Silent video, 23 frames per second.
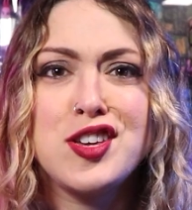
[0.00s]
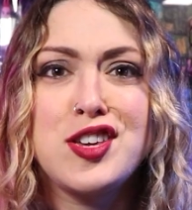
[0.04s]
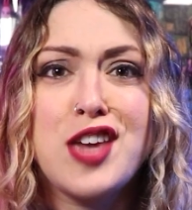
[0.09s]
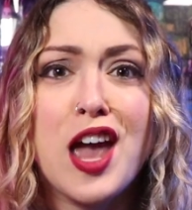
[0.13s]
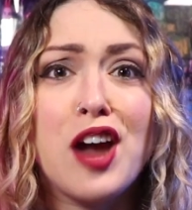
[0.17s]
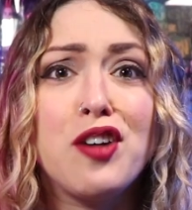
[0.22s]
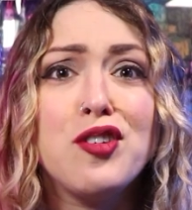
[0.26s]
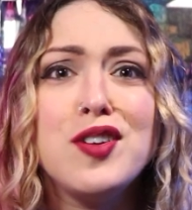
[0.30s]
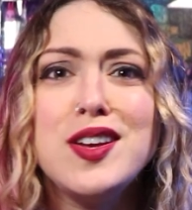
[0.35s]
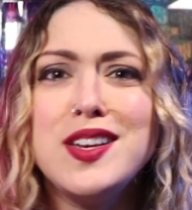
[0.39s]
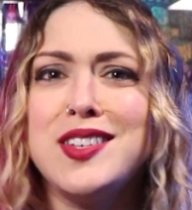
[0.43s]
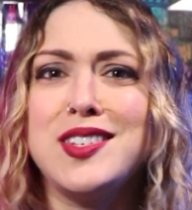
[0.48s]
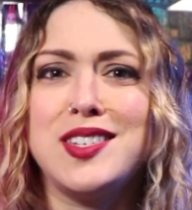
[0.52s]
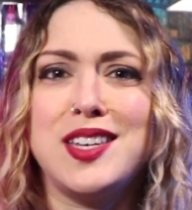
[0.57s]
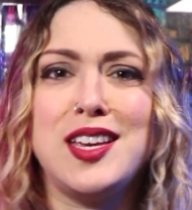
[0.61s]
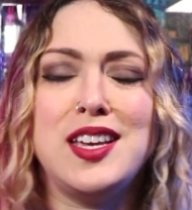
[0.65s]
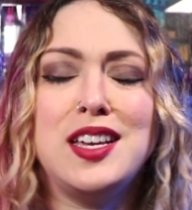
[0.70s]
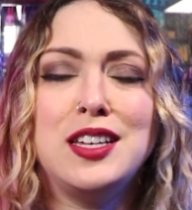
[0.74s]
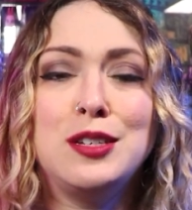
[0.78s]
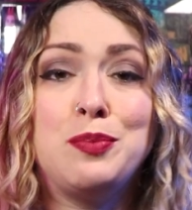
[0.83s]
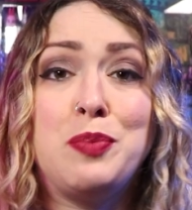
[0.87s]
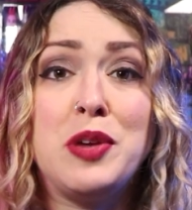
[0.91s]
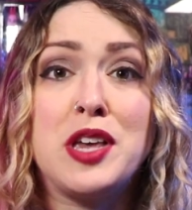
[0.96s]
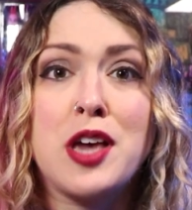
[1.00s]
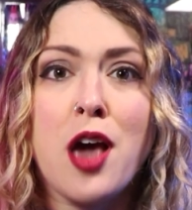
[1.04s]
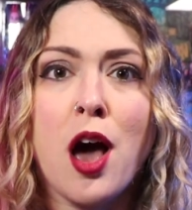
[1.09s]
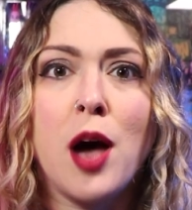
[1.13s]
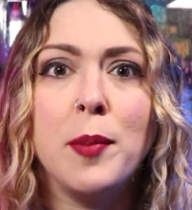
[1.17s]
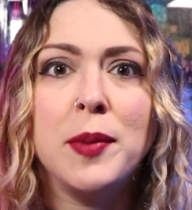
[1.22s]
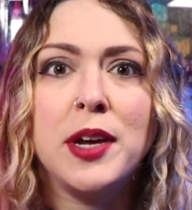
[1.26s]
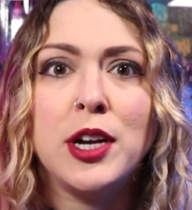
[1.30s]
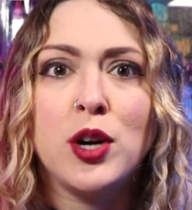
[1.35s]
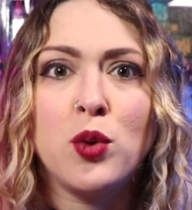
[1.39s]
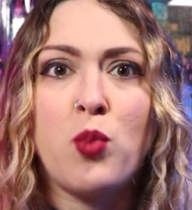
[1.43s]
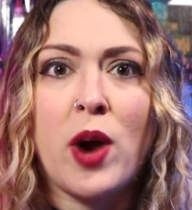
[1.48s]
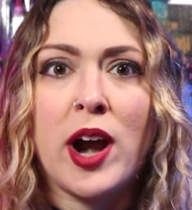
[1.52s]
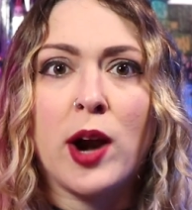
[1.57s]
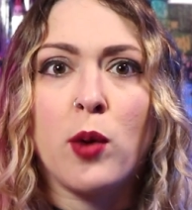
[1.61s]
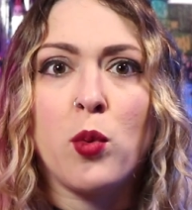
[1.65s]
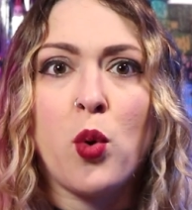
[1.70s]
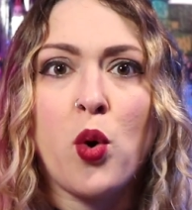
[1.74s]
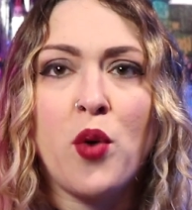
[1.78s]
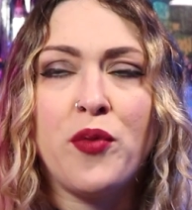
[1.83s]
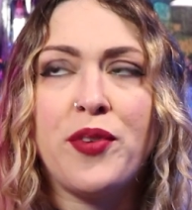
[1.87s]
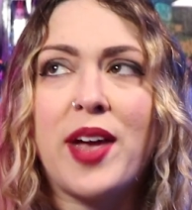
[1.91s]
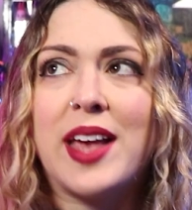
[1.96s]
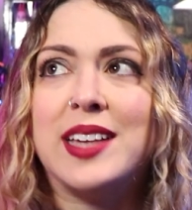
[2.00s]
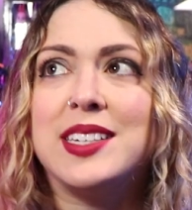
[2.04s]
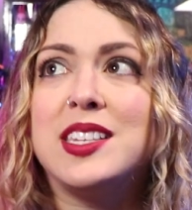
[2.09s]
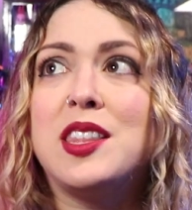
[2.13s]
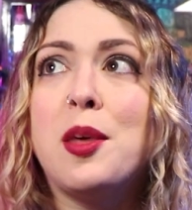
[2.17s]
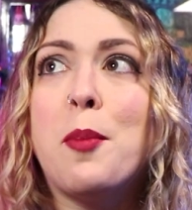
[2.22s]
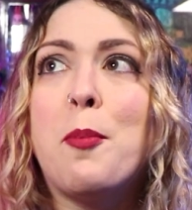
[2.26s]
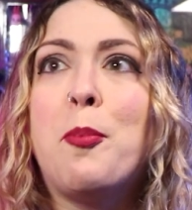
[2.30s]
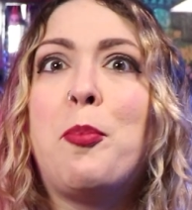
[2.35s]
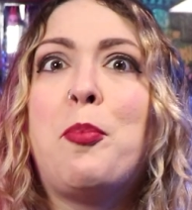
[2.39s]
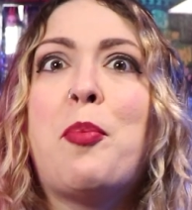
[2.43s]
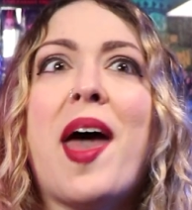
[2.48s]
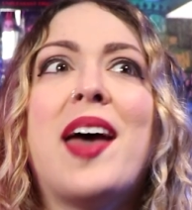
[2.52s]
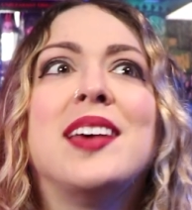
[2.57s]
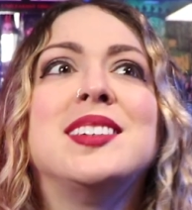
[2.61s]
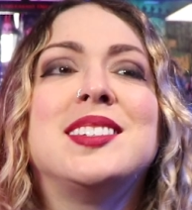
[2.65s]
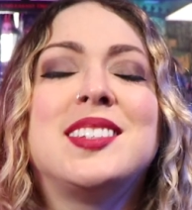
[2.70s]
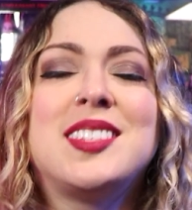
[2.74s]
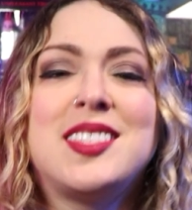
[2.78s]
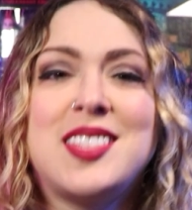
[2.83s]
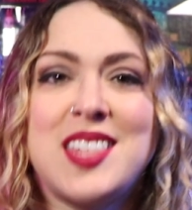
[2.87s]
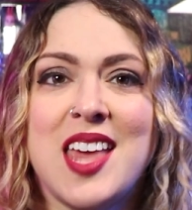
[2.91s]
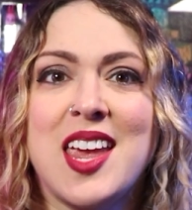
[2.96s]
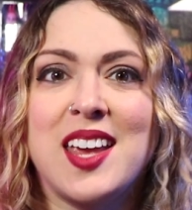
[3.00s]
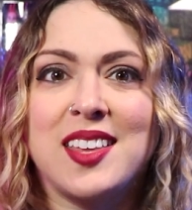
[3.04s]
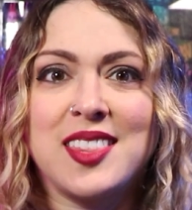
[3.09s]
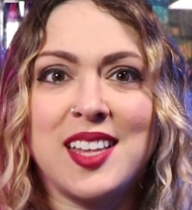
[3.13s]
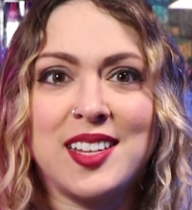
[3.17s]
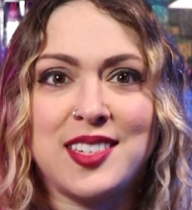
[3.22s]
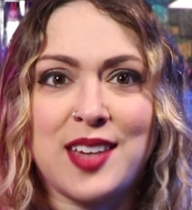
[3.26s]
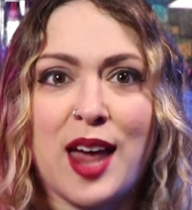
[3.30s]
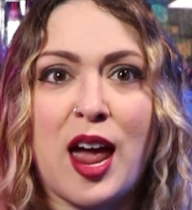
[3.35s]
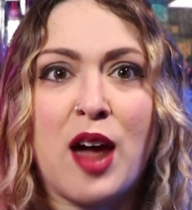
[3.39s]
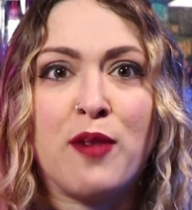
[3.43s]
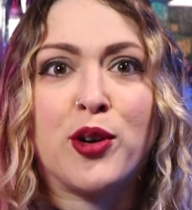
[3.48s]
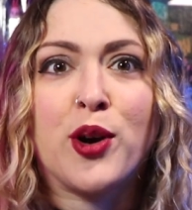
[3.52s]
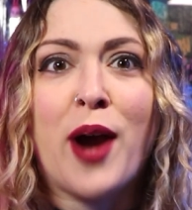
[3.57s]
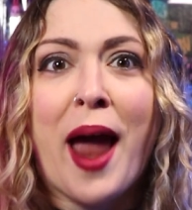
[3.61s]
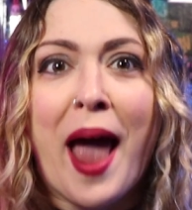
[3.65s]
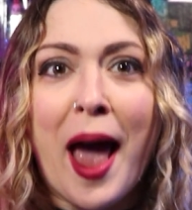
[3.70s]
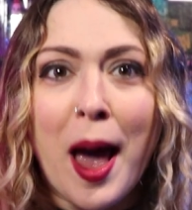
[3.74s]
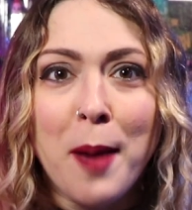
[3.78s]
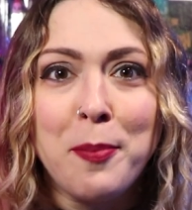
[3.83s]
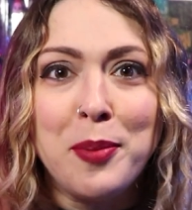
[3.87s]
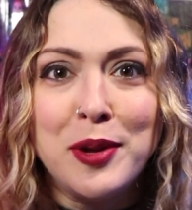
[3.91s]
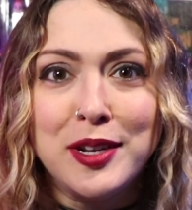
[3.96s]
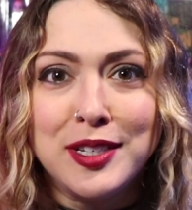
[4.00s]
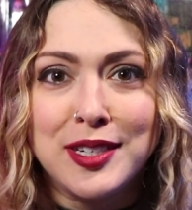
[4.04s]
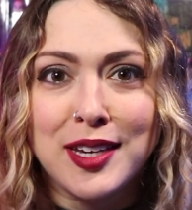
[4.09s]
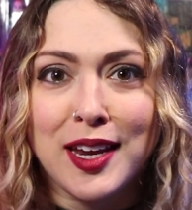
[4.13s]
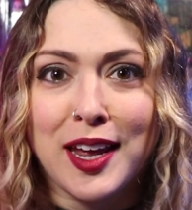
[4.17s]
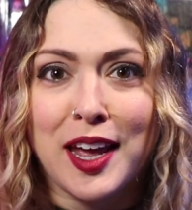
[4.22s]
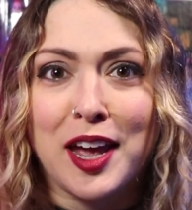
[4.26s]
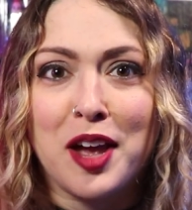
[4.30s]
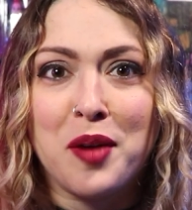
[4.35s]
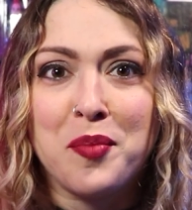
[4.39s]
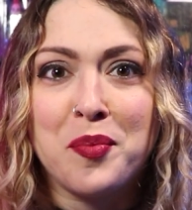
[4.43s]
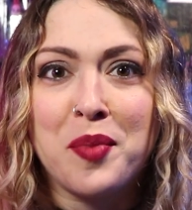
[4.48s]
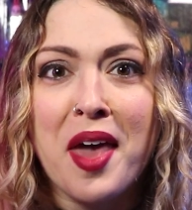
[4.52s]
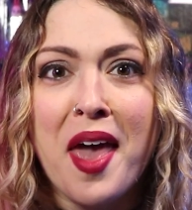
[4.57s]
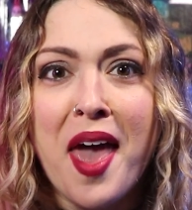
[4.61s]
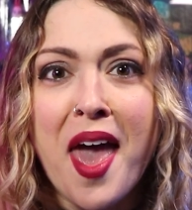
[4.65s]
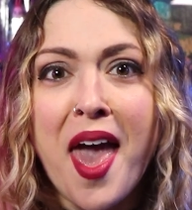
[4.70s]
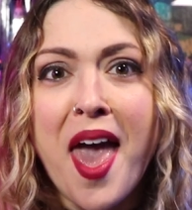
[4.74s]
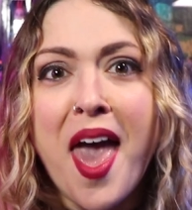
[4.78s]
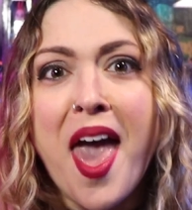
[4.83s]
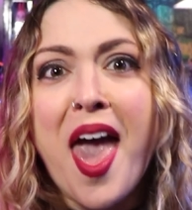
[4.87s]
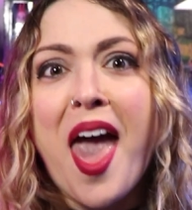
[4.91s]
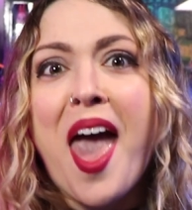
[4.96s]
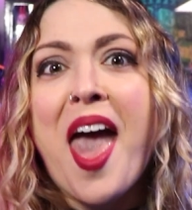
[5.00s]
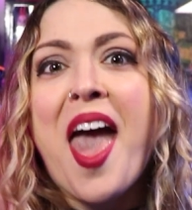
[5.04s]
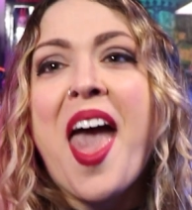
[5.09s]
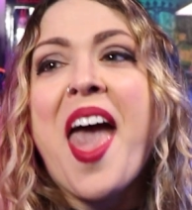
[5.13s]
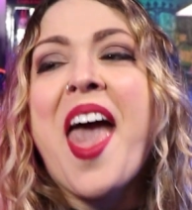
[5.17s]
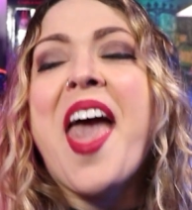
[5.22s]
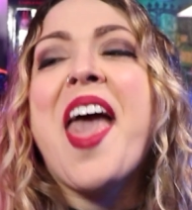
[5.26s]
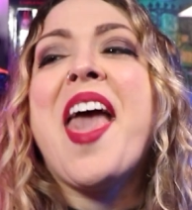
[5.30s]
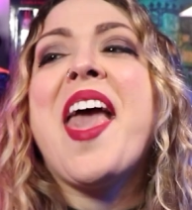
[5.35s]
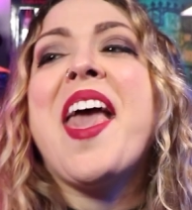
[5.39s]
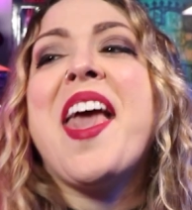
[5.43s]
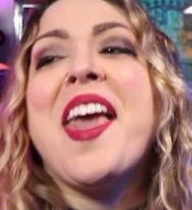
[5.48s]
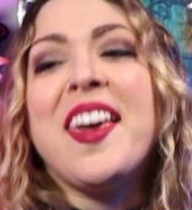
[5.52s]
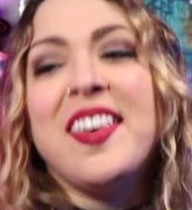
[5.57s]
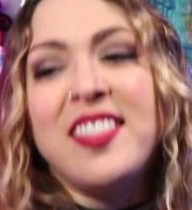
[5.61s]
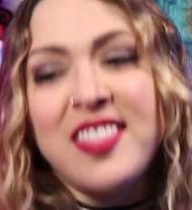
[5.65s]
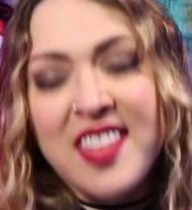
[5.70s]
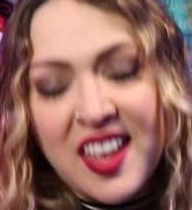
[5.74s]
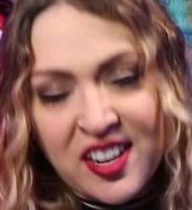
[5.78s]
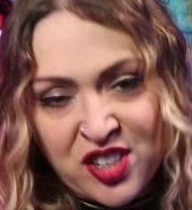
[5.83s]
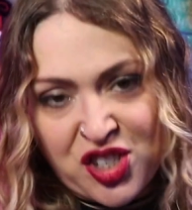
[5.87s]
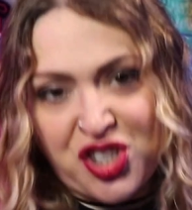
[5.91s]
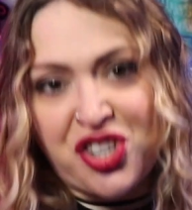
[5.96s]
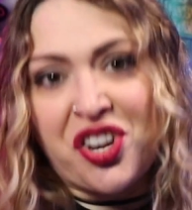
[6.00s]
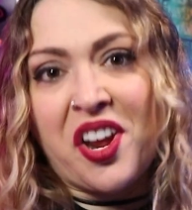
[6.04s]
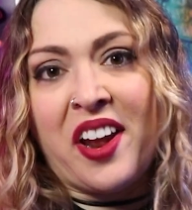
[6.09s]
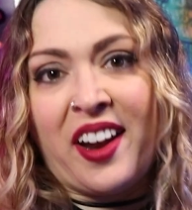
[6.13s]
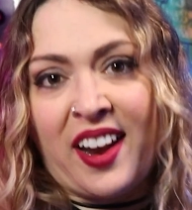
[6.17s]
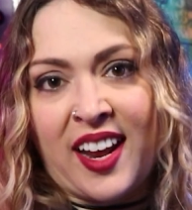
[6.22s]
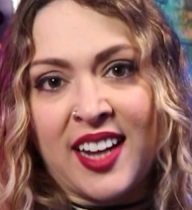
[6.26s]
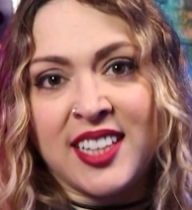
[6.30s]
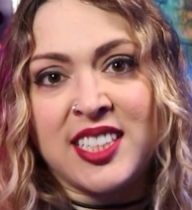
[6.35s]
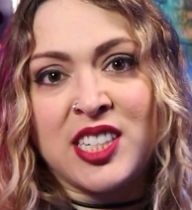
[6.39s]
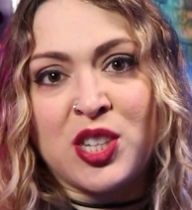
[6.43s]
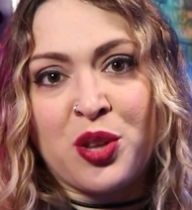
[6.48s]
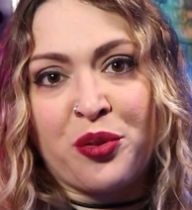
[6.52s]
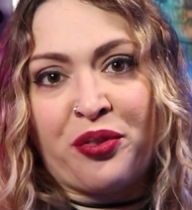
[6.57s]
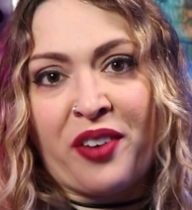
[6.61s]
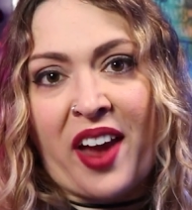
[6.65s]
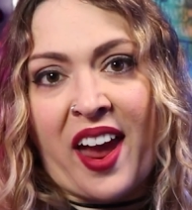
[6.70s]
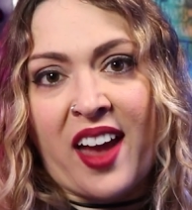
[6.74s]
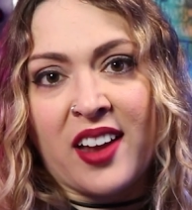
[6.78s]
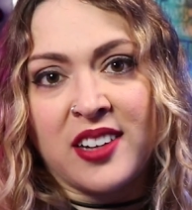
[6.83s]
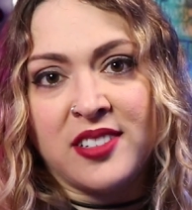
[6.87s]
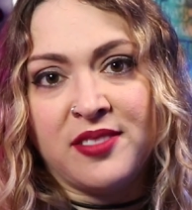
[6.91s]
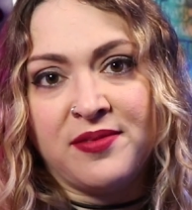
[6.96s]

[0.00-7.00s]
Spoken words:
Gary sees becoming a werewolf as the best thing that's ever happened to him. And then shit hits the fan.